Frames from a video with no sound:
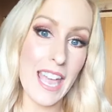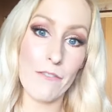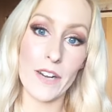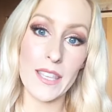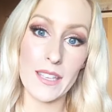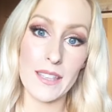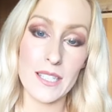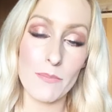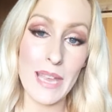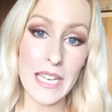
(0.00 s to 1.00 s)
everything
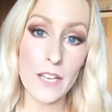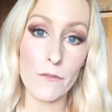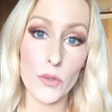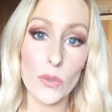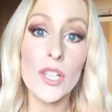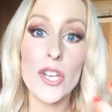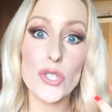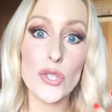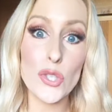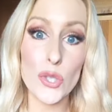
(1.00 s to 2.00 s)
that's meaningful
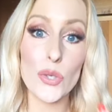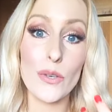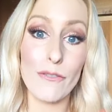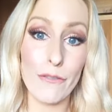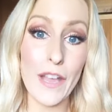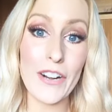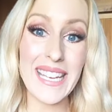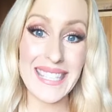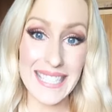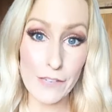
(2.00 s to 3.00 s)
to two
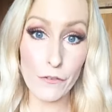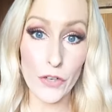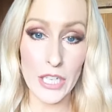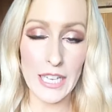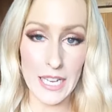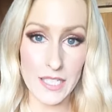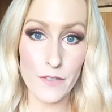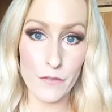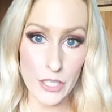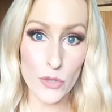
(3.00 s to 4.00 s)
very different
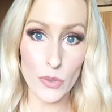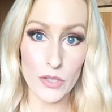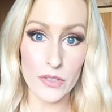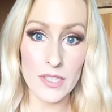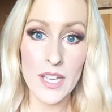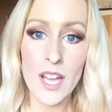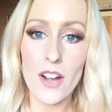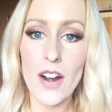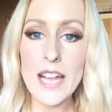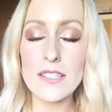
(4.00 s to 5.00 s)
individuals
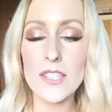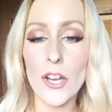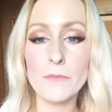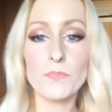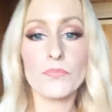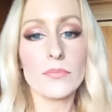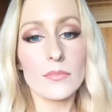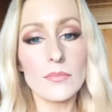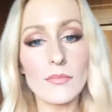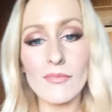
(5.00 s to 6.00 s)
all right so
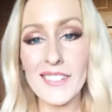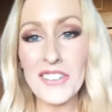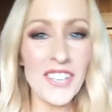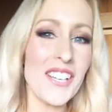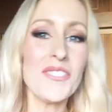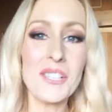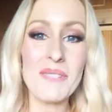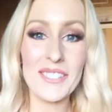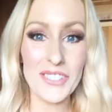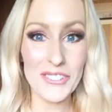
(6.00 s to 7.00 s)
went off on a
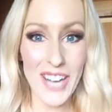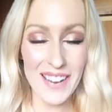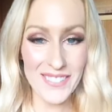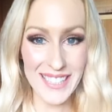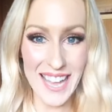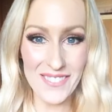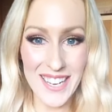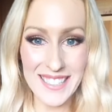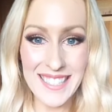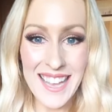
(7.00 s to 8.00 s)
bit of a rant with that
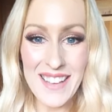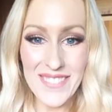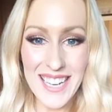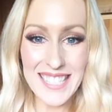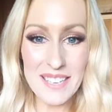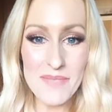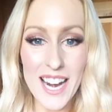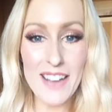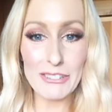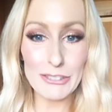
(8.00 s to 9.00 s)
one, Vanessa, but
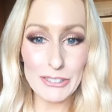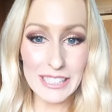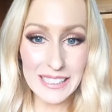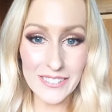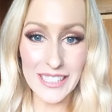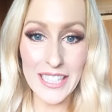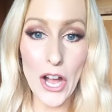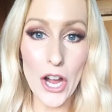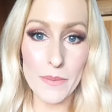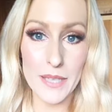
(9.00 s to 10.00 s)
I really, really
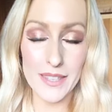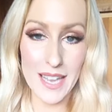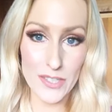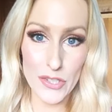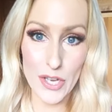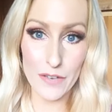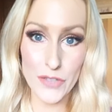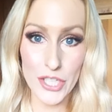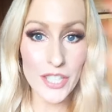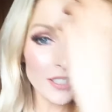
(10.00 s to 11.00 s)
hope that that
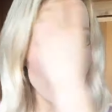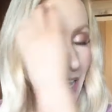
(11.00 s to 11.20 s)
served you.